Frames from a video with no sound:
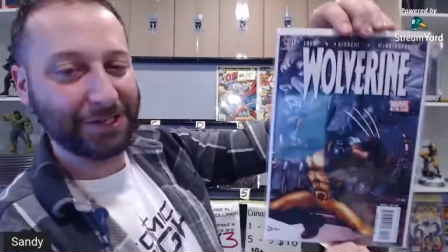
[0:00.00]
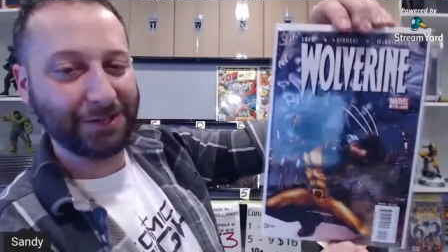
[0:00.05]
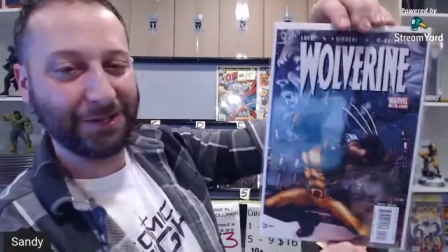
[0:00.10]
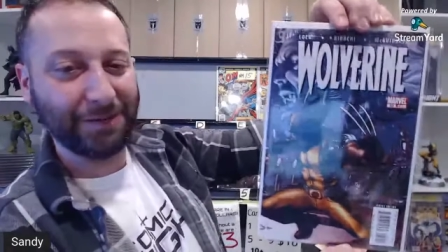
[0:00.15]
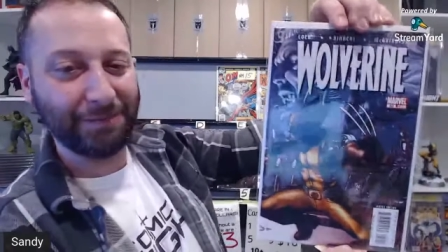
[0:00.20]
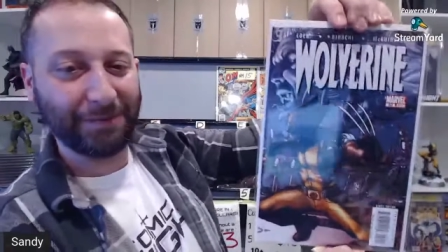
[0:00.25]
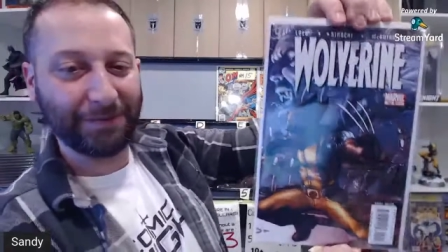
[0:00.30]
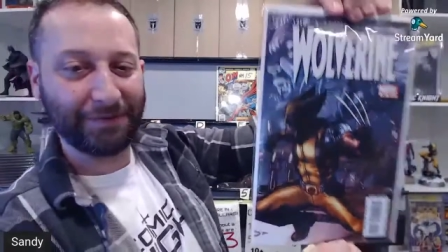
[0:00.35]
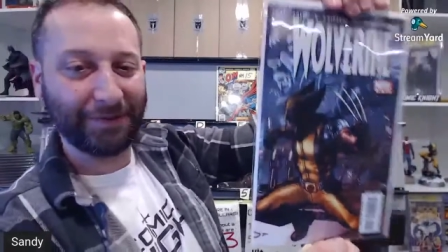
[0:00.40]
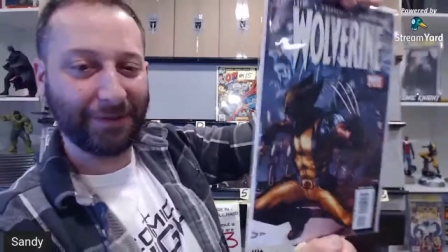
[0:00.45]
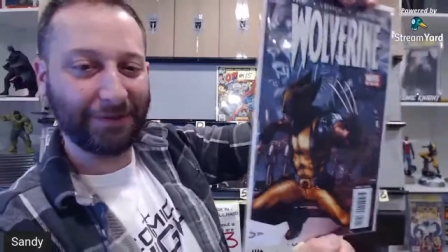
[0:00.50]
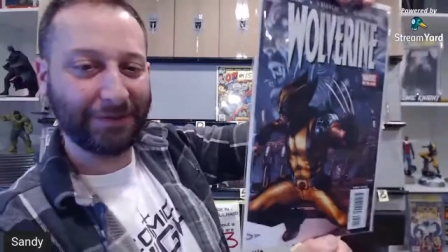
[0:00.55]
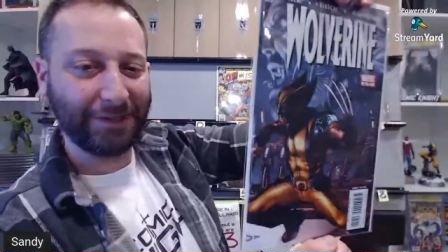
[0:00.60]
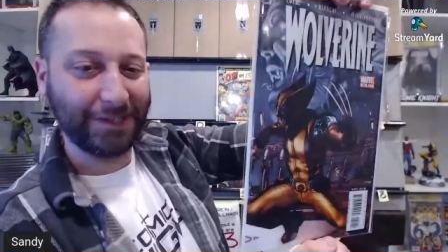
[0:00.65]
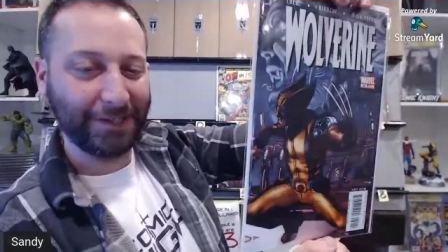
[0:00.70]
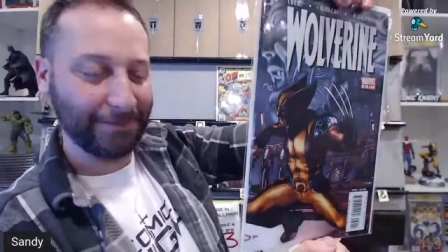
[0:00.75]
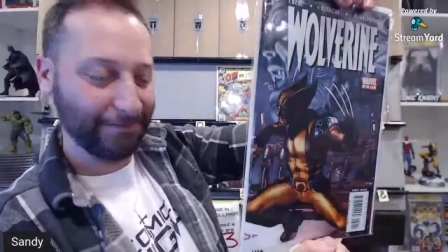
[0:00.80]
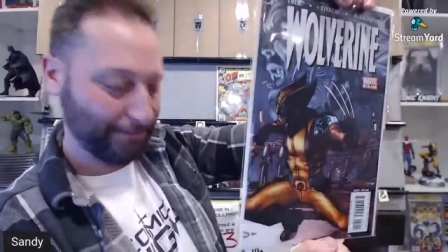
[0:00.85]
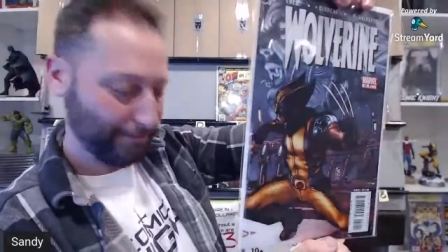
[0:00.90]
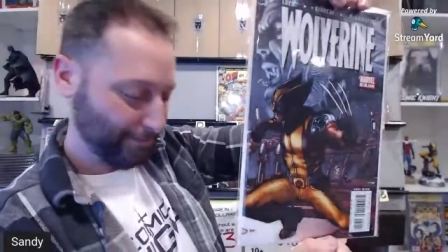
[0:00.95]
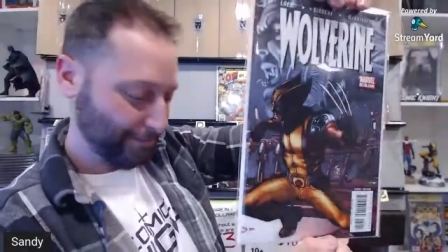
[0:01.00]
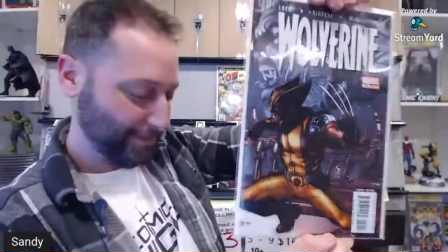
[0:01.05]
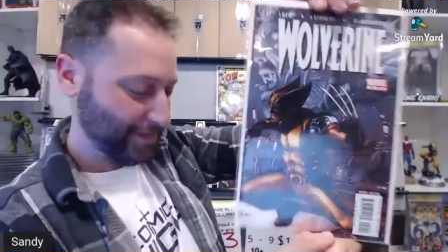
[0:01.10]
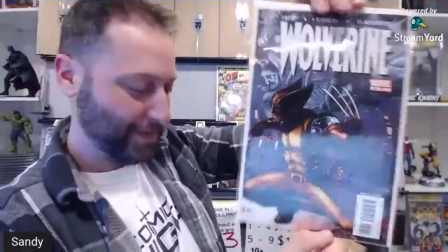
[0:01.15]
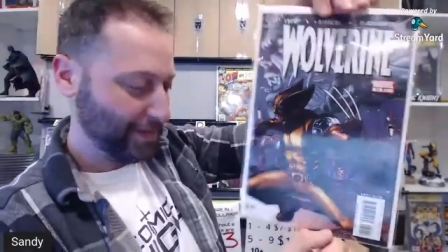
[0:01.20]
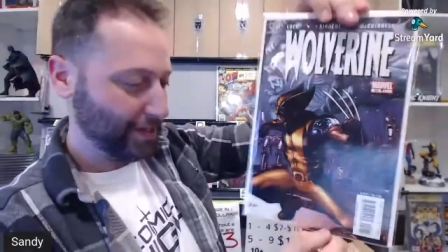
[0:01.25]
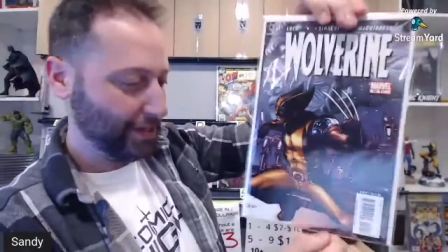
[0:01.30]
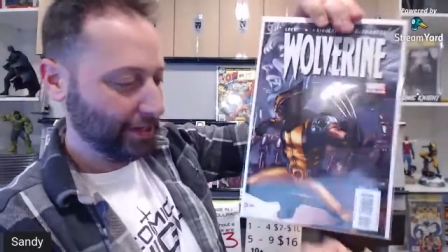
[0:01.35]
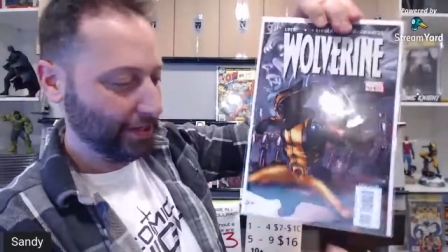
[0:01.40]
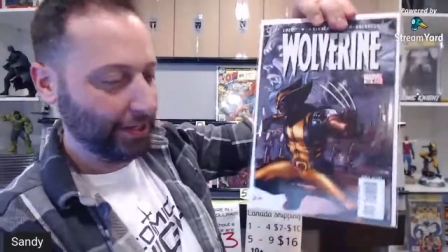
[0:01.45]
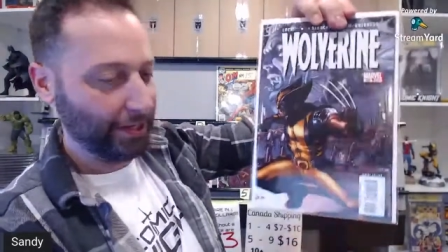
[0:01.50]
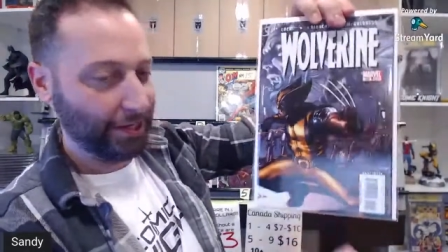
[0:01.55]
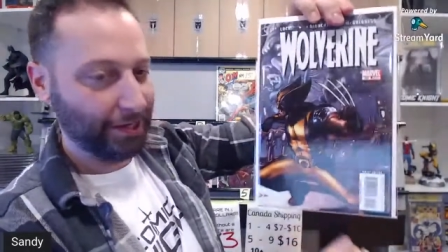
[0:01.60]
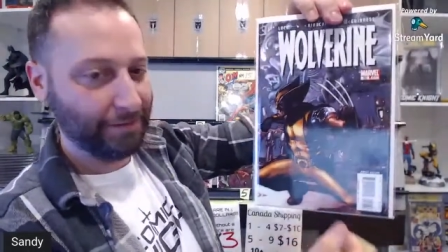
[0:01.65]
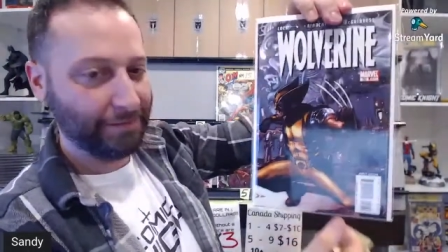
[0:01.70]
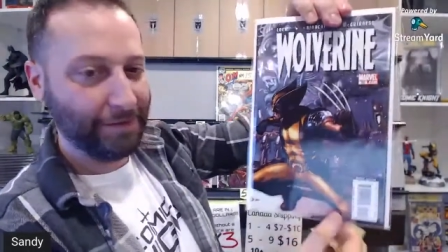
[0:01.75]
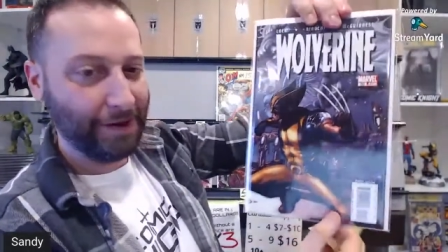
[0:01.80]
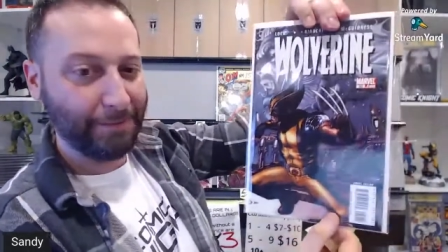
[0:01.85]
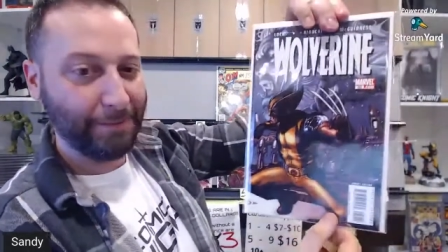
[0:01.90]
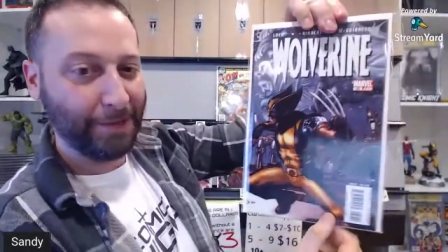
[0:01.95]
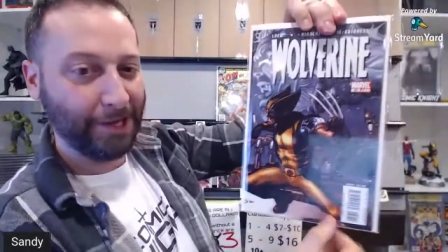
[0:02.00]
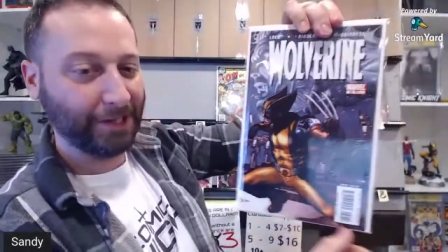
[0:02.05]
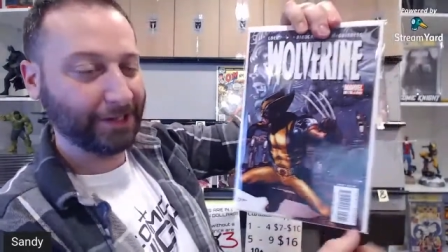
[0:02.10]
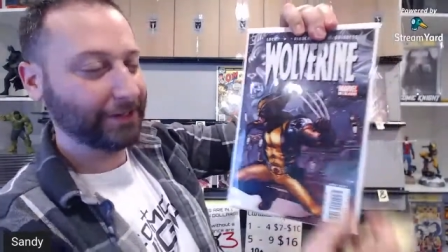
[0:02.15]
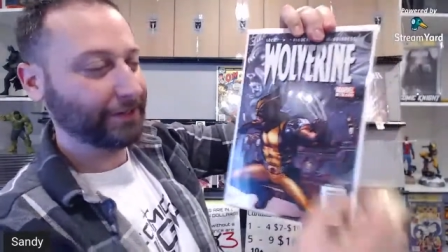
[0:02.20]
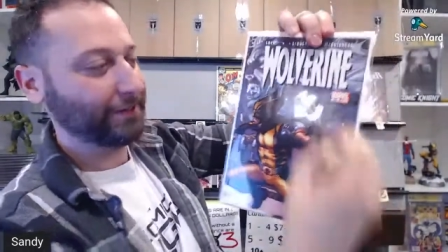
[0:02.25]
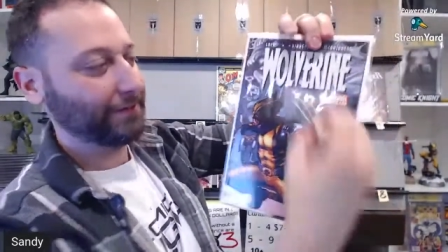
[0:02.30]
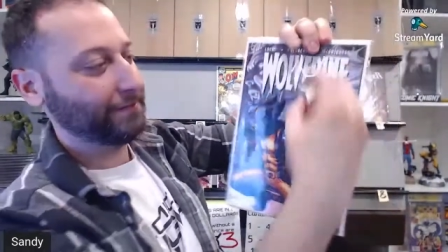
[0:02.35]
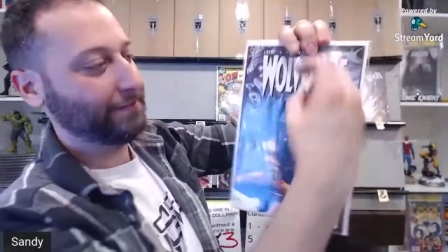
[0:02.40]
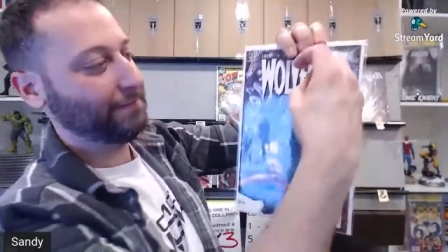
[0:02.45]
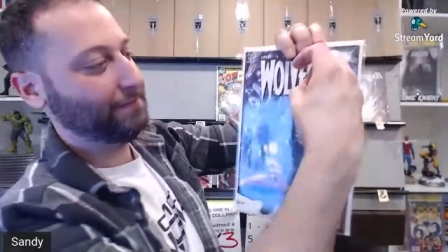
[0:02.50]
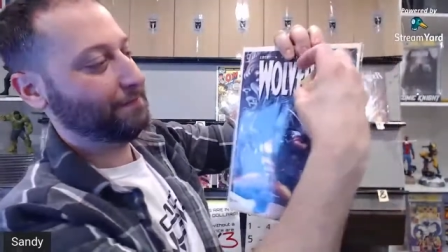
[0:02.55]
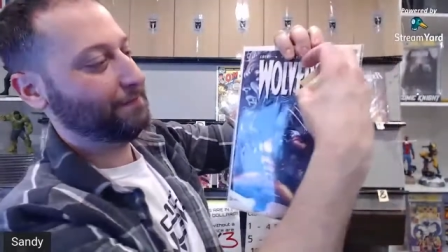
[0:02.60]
issue number 50. Uh, five bucks.